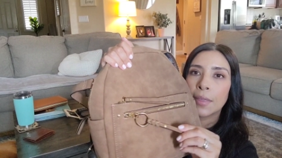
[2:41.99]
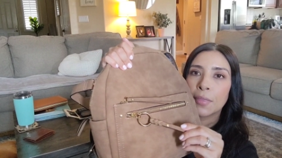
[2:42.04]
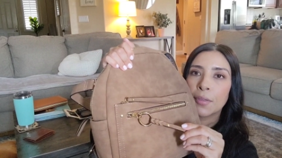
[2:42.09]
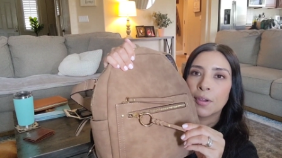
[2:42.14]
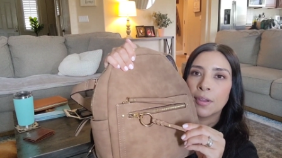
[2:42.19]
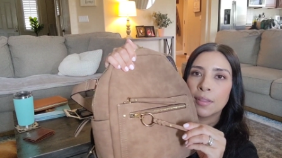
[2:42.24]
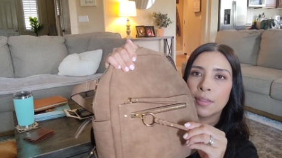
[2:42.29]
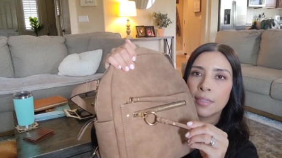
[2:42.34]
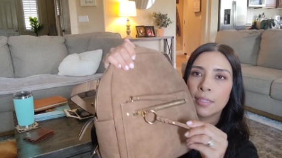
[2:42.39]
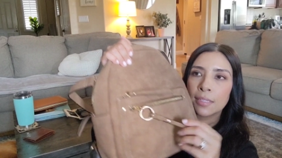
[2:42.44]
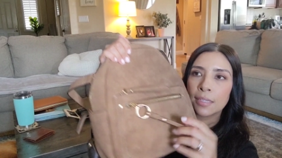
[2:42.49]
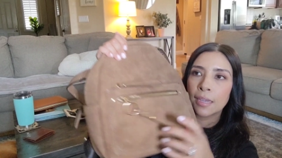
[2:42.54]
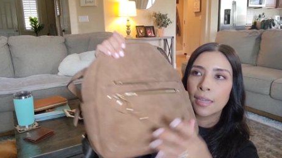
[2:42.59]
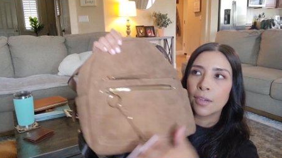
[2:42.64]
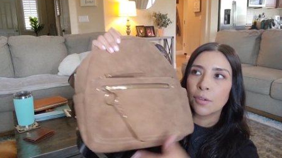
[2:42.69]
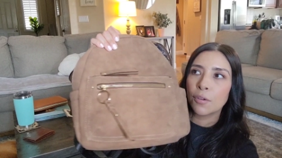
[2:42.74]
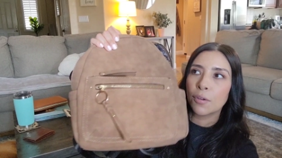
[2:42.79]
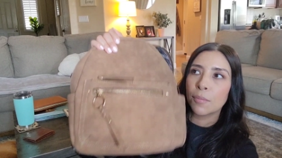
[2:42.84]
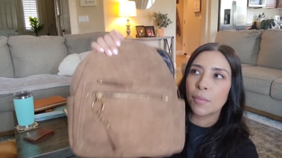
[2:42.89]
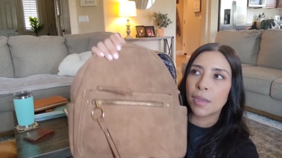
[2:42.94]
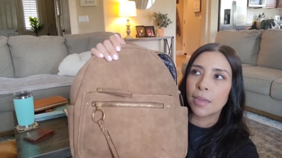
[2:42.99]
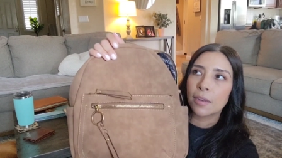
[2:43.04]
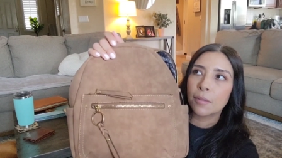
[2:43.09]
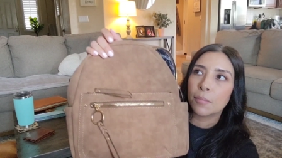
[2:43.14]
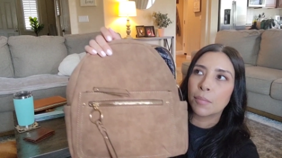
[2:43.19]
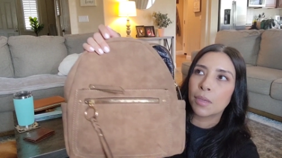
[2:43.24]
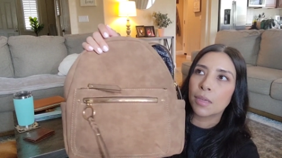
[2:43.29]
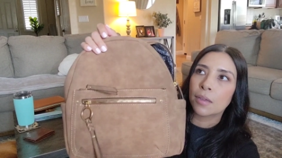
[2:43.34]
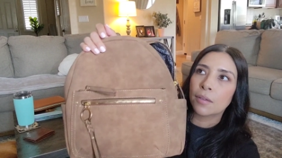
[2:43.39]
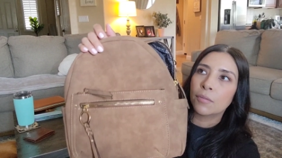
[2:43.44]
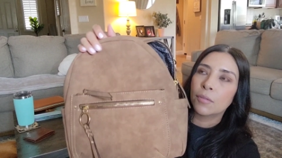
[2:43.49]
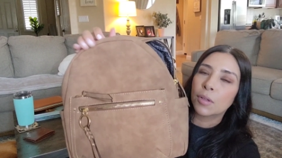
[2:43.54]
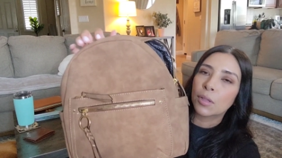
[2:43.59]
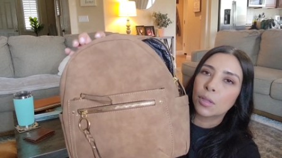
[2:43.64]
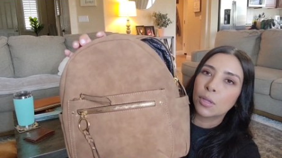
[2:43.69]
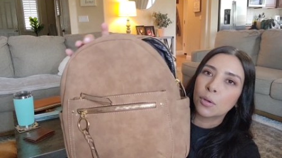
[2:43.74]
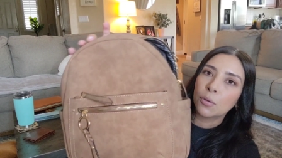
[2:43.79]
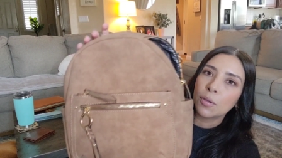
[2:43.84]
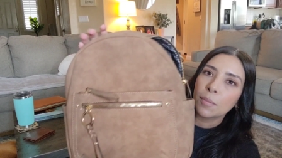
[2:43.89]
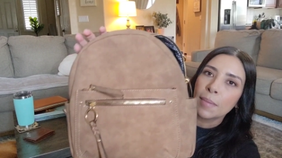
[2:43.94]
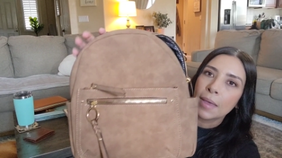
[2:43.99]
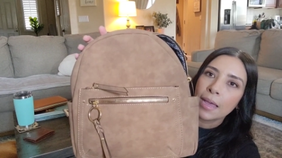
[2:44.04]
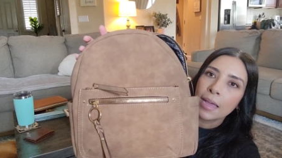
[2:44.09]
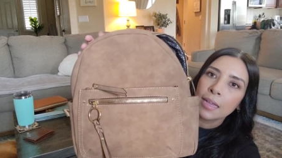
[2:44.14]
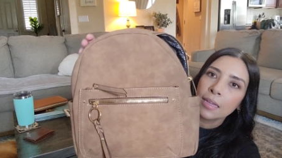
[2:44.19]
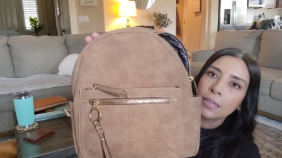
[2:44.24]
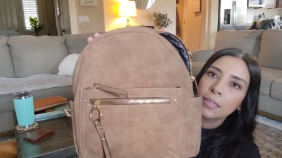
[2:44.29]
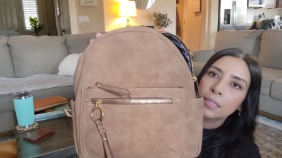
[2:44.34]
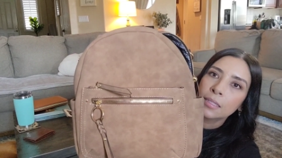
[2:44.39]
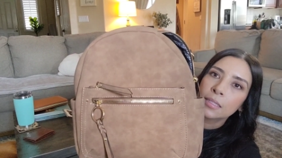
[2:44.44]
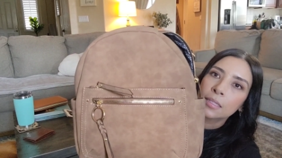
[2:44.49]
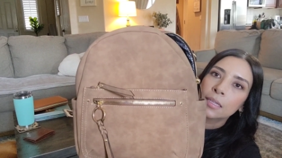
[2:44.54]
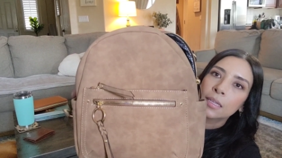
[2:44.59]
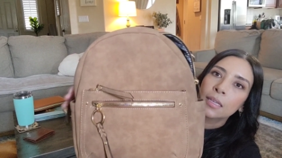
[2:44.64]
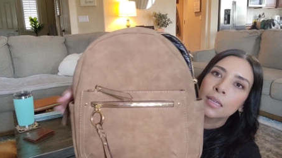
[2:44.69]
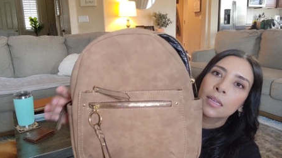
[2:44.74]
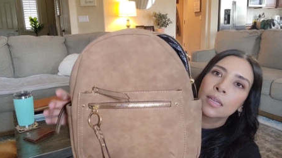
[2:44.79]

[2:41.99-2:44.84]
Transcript: I thought this kind of reminded me of the Chloe bags.